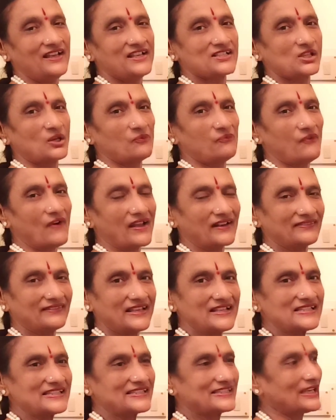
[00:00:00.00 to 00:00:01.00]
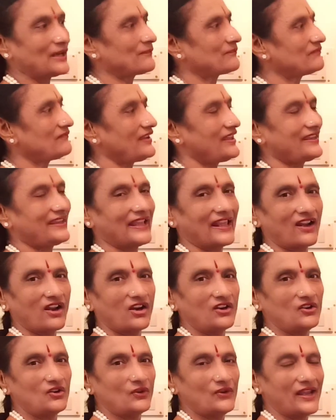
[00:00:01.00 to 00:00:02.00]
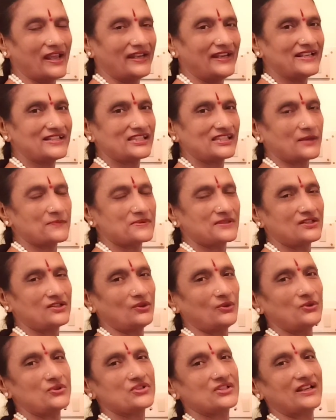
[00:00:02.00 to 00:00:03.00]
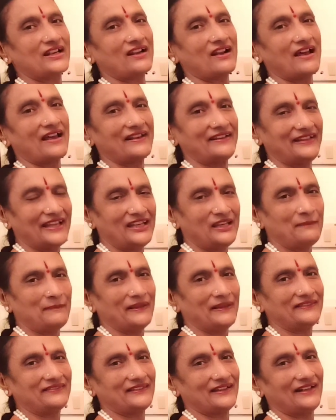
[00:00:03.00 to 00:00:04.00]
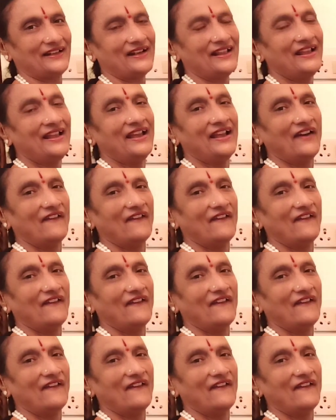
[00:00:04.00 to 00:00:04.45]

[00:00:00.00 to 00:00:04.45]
So for this sum, we cannot do any substitution or any method